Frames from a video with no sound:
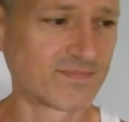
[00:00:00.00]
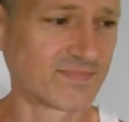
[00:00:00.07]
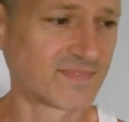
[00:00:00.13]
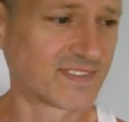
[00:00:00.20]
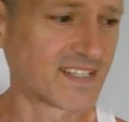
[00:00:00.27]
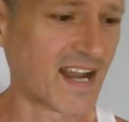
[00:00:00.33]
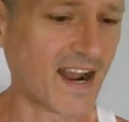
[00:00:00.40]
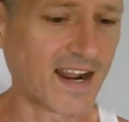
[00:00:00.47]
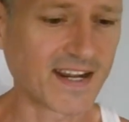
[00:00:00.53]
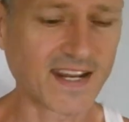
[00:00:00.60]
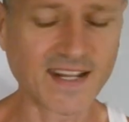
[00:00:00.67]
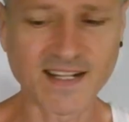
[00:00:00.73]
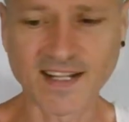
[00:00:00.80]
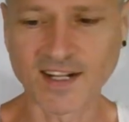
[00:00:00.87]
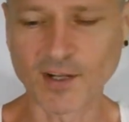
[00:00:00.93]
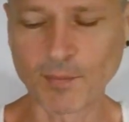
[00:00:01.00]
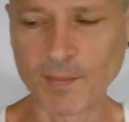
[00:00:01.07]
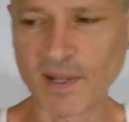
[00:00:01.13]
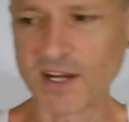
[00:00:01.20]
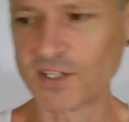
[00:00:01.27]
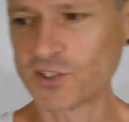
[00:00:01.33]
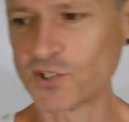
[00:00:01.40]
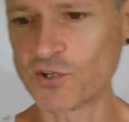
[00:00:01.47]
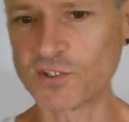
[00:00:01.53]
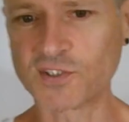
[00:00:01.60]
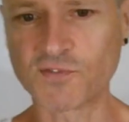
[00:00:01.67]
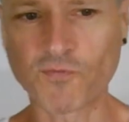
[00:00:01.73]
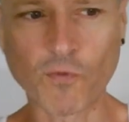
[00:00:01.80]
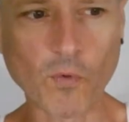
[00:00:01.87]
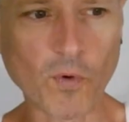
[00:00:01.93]
tiny little miniatures
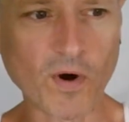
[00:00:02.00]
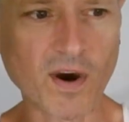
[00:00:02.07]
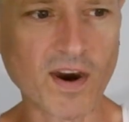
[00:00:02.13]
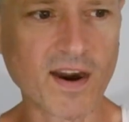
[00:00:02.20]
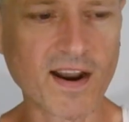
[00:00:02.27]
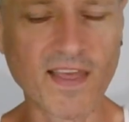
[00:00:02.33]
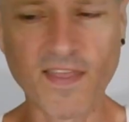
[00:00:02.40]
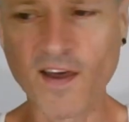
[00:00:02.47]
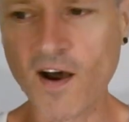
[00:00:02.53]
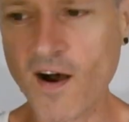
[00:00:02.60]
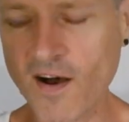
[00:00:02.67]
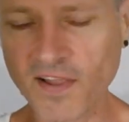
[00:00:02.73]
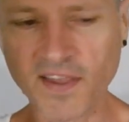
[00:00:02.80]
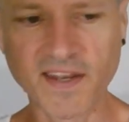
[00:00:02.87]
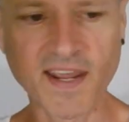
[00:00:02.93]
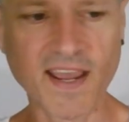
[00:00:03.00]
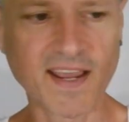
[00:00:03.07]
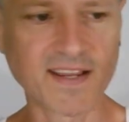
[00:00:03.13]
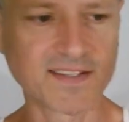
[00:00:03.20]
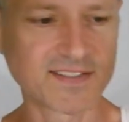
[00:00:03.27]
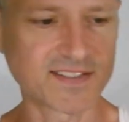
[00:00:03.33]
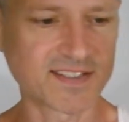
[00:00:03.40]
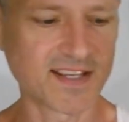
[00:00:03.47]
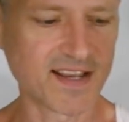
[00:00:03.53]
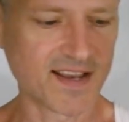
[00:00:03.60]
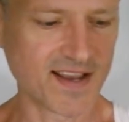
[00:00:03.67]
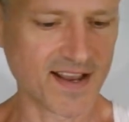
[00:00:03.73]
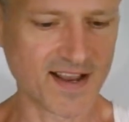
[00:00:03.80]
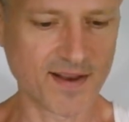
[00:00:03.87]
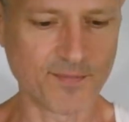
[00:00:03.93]
for the holidays.
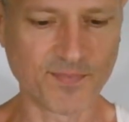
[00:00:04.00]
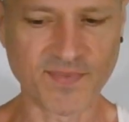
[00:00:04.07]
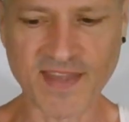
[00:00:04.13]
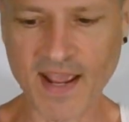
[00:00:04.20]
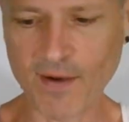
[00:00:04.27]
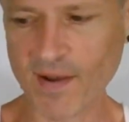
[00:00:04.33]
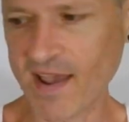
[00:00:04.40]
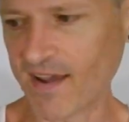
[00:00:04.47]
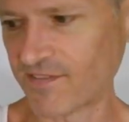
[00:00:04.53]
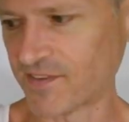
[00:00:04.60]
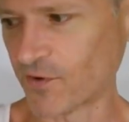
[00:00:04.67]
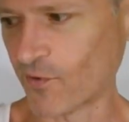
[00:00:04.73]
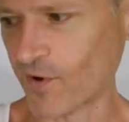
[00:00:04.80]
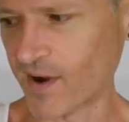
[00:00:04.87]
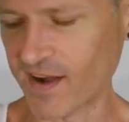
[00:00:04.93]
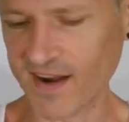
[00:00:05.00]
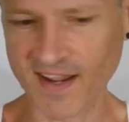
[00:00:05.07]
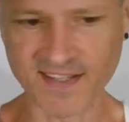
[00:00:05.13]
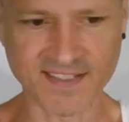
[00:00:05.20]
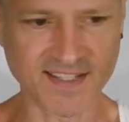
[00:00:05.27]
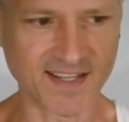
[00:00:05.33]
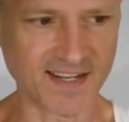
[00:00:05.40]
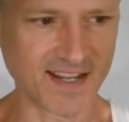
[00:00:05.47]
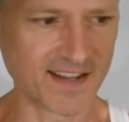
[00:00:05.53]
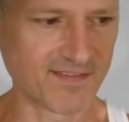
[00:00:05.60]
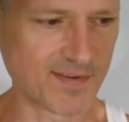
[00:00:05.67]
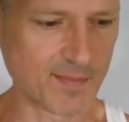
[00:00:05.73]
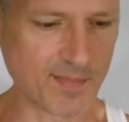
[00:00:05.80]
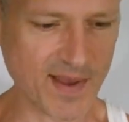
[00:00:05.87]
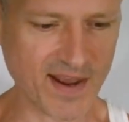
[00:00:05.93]
Now I have to organize it
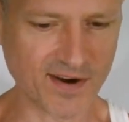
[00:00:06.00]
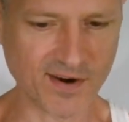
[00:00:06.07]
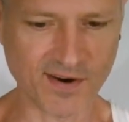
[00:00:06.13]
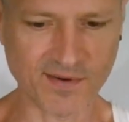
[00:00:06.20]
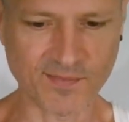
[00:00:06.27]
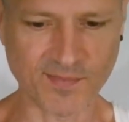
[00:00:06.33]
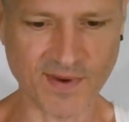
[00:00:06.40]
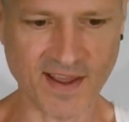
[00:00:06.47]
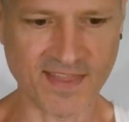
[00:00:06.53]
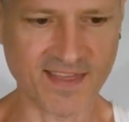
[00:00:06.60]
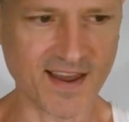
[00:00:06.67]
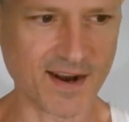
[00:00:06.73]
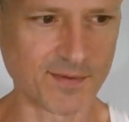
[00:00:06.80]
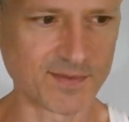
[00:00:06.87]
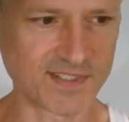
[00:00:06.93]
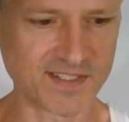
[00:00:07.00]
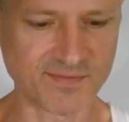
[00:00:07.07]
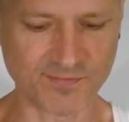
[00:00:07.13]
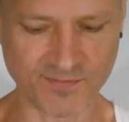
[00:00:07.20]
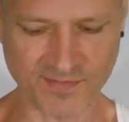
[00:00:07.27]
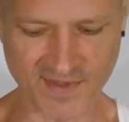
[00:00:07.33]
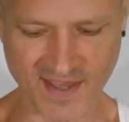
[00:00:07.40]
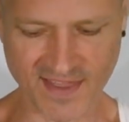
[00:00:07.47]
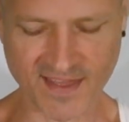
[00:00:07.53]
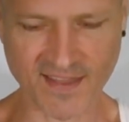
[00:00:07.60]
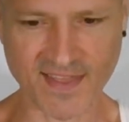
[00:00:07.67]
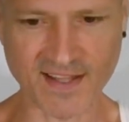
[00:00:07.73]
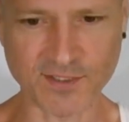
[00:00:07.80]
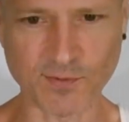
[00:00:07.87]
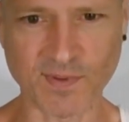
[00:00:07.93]
even better. I thought
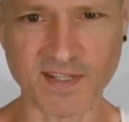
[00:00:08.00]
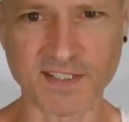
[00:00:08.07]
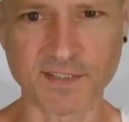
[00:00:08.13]
that's what this